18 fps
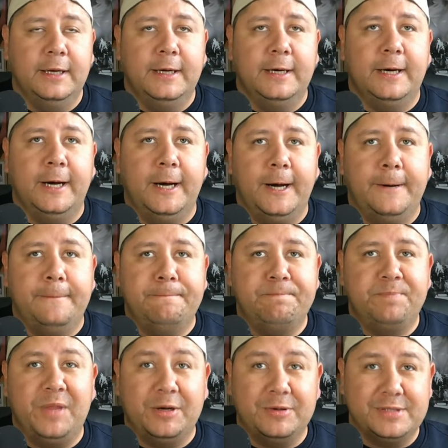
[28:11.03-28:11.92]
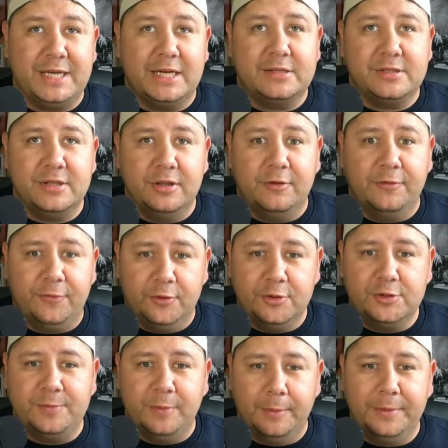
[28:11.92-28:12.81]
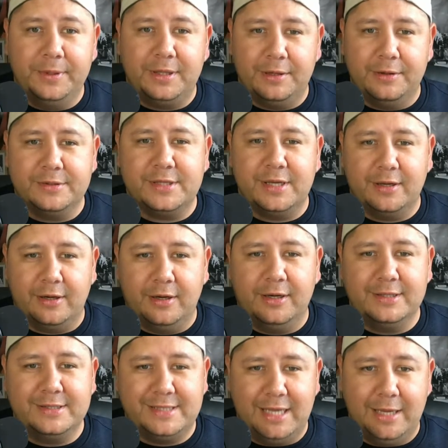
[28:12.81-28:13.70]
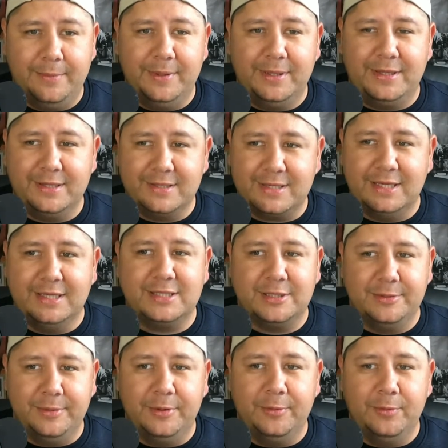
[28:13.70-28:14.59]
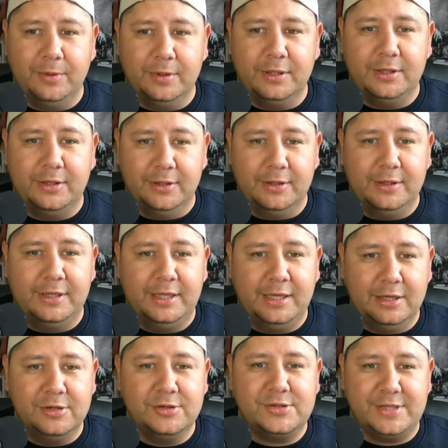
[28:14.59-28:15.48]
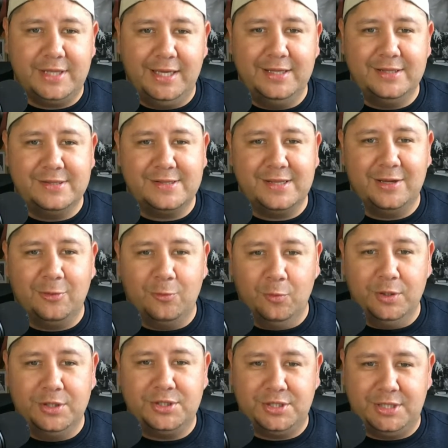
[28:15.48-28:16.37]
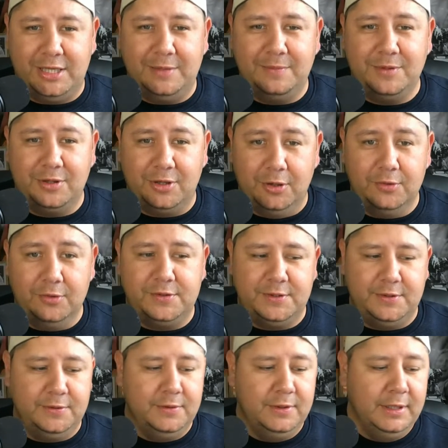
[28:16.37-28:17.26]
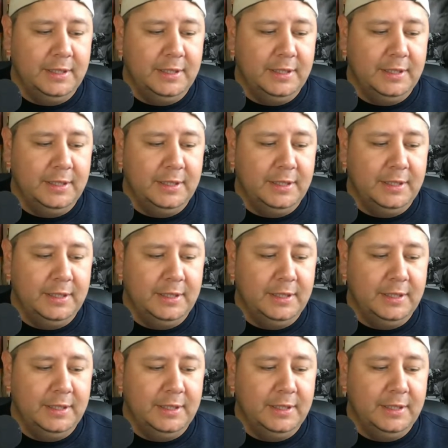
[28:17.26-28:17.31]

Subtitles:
That was actually the first moment that I was like, oh, damn it, this guy's going to be really good. He understands, like, which team to go to.